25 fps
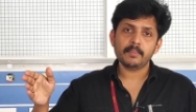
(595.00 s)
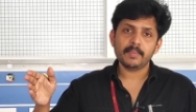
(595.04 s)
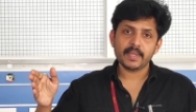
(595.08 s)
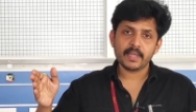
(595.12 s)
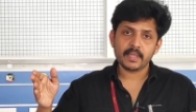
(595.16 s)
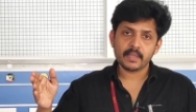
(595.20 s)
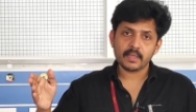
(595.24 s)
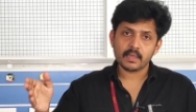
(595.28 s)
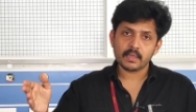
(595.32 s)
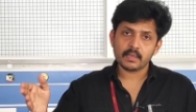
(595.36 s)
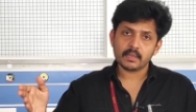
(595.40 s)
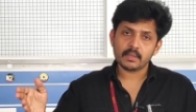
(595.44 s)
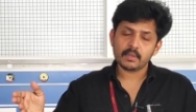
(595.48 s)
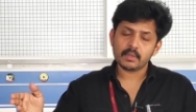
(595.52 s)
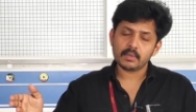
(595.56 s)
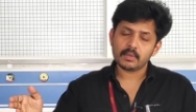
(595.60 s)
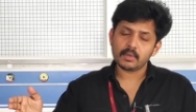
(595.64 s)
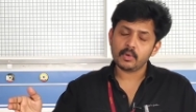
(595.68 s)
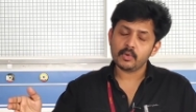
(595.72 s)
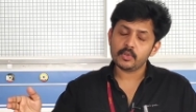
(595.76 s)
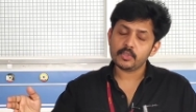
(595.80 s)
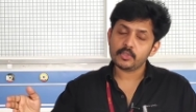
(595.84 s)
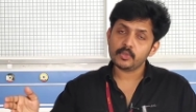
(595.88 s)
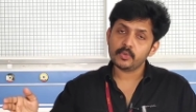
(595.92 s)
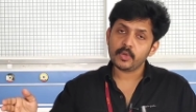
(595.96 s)
be uh,
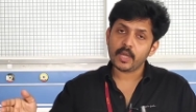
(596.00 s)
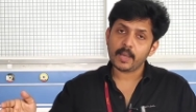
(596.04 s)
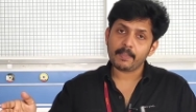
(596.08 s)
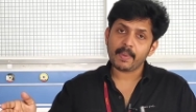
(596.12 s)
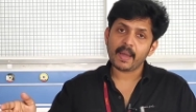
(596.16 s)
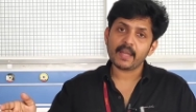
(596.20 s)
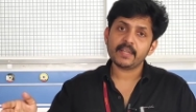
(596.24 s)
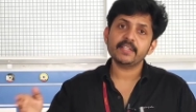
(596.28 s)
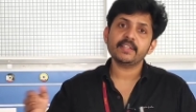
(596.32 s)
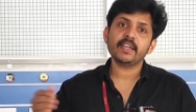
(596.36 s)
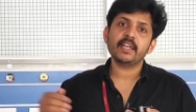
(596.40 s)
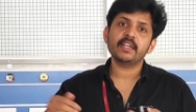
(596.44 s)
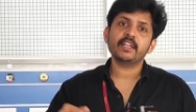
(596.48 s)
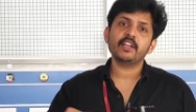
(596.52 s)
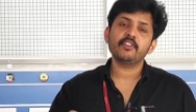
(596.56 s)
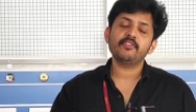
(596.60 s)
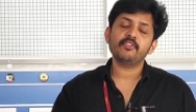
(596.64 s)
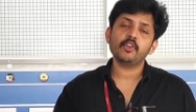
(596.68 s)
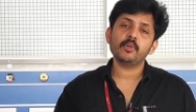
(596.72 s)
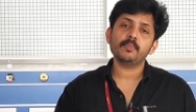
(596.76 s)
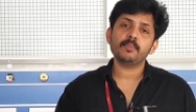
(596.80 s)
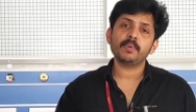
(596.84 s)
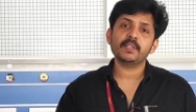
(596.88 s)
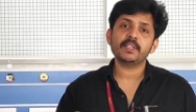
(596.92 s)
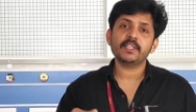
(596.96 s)
go to hepatic
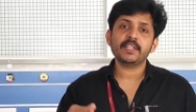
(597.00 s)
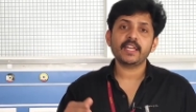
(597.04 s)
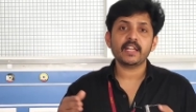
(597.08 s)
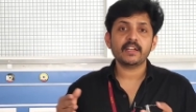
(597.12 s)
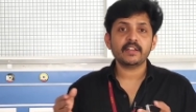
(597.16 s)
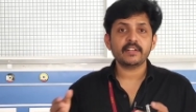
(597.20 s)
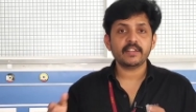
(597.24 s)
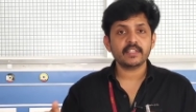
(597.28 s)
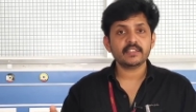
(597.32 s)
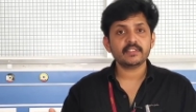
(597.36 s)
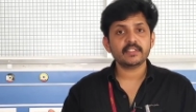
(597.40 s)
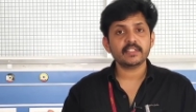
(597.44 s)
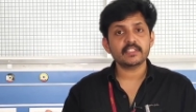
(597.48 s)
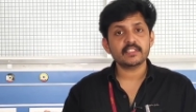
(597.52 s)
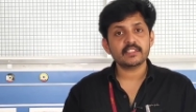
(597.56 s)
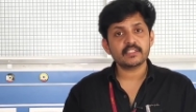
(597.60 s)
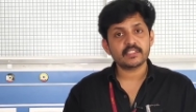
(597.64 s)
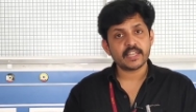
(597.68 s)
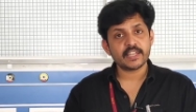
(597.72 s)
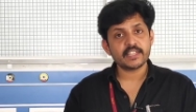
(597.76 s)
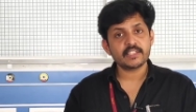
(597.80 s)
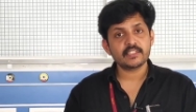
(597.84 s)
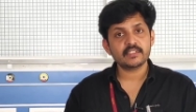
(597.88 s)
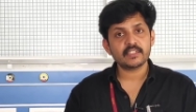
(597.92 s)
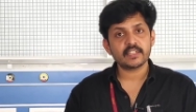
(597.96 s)
encephalopathy and death in
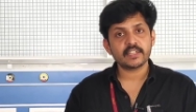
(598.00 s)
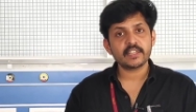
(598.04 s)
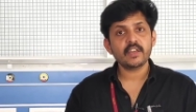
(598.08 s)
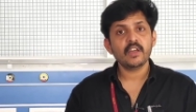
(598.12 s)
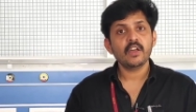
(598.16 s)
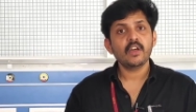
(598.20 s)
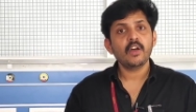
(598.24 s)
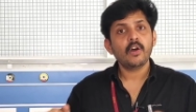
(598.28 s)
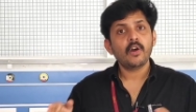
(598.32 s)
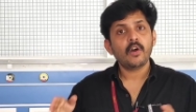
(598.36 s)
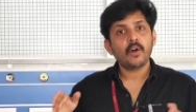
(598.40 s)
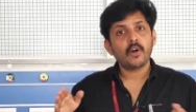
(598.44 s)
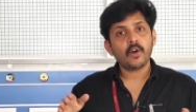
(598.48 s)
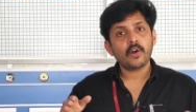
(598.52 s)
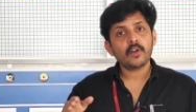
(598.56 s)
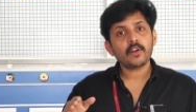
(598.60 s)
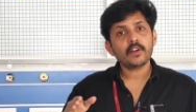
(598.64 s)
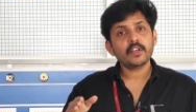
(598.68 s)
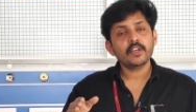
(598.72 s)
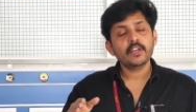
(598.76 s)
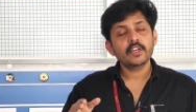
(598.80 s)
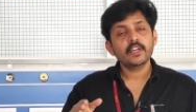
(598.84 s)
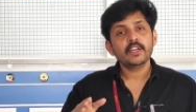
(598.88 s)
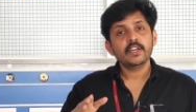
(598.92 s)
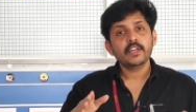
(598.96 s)
stage 3 or
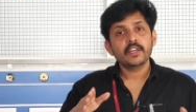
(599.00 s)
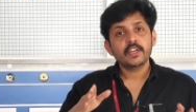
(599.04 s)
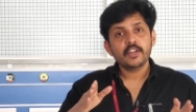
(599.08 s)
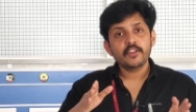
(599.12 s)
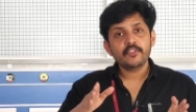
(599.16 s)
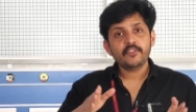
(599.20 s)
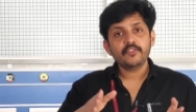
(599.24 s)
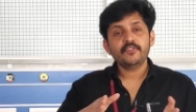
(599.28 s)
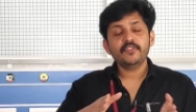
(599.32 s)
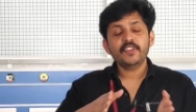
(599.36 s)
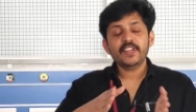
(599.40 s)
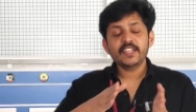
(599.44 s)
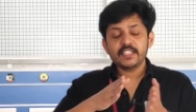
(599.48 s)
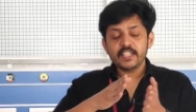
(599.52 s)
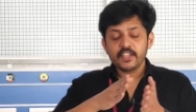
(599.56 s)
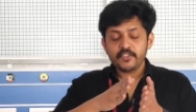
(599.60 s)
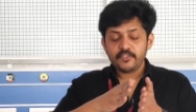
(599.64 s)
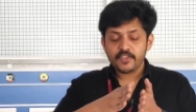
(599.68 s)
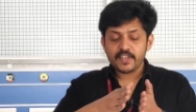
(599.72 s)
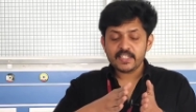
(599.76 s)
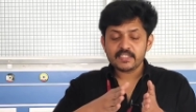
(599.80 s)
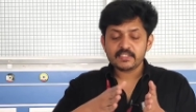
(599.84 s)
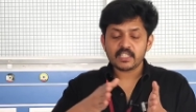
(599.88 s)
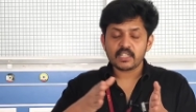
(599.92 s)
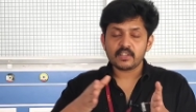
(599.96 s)
if we
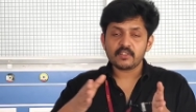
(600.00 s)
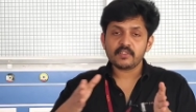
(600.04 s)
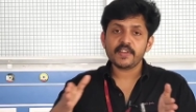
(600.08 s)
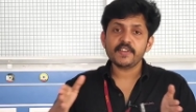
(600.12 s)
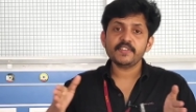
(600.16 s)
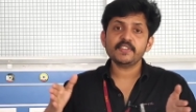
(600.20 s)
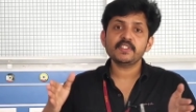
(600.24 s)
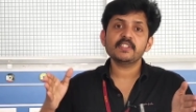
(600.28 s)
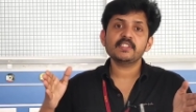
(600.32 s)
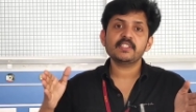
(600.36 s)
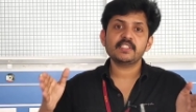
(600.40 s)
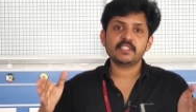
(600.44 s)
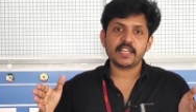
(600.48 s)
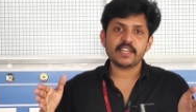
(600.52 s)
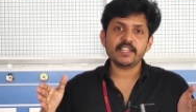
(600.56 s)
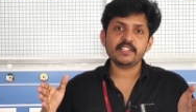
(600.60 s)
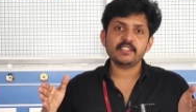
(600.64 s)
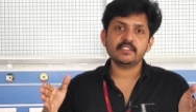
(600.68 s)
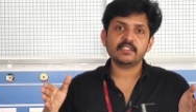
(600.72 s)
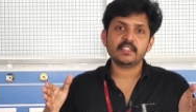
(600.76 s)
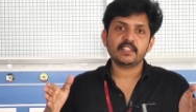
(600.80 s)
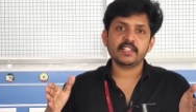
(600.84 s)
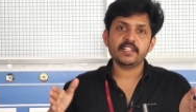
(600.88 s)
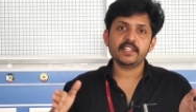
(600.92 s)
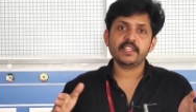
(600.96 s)
if he survives
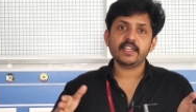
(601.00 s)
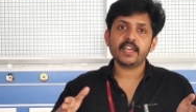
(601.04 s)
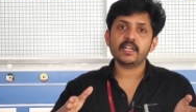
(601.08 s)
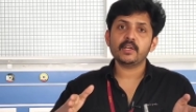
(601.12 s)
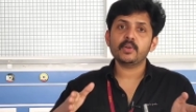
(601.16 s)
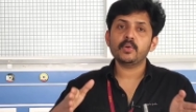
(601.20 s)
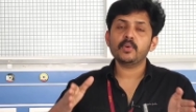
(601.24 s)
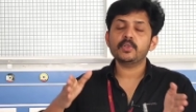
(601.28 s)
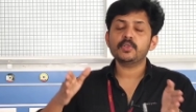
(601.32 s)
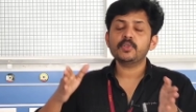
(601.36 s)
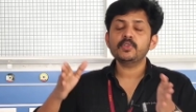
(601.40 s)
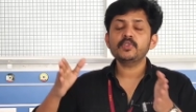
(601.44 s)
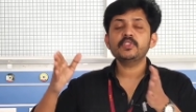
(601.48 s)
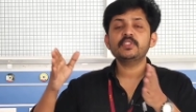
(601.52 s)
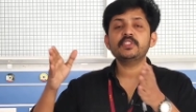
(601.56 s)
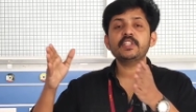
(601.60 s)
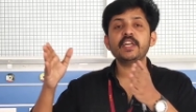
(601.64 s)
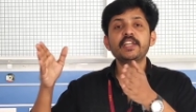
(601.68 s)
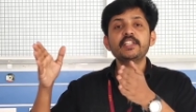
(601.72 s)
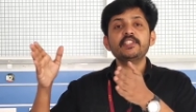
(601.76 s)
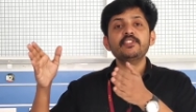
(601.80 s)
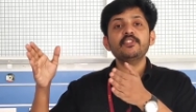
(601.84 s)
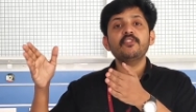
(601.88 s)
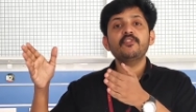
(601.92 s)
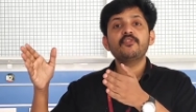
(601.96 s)
stage 3 he can go to
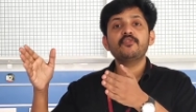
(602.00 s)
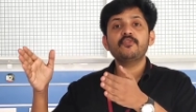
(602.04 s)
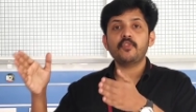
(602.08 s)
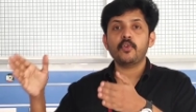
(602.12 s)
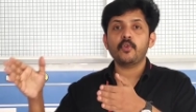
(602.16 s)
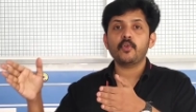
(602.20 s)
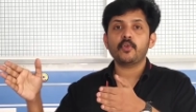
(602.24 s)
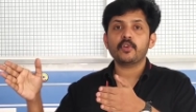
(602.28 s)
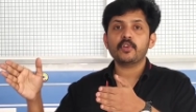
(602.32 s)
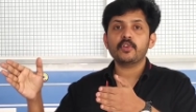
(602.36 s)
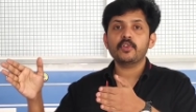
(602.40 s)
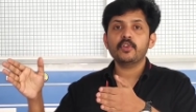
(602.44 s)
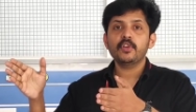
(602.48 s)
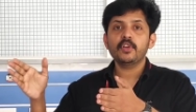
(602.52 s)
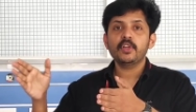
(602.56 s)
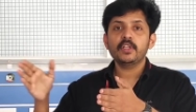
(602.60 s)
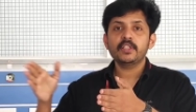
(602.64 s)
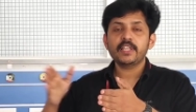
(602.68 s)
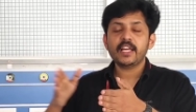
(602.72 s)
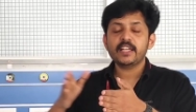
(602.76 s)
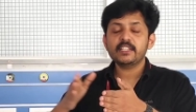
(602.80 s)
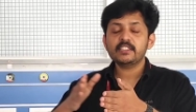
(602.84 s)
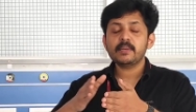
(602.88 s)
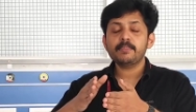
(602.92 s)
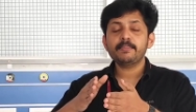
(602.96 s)
stage
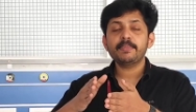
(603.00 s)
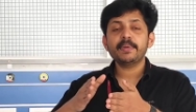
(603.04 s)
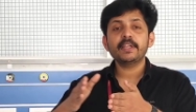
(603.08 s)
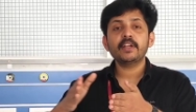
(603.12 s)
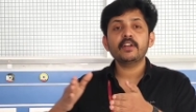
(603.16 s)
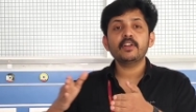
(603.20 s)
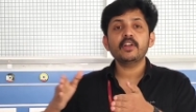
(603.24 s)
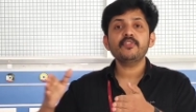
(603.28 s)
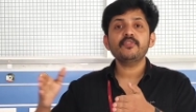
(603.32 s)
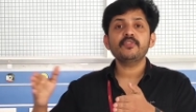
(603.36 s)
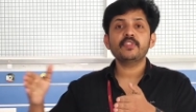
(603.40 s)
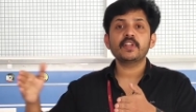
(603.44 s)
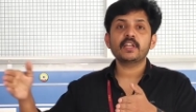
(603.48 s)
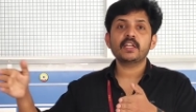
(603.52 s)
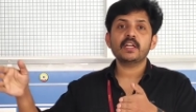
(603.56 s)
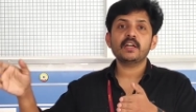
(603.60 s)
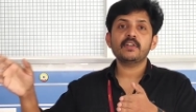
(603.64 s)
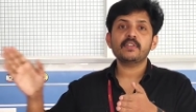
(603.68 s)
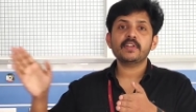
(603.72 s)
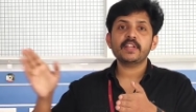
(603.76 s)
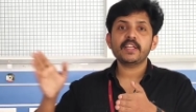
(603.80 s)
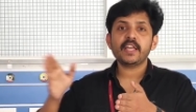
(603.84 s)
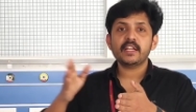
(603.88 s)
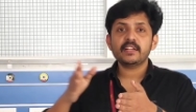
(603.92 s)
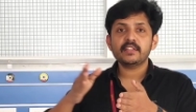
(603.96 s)
4 that's the period of
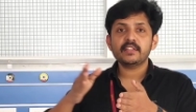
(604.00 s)
recovery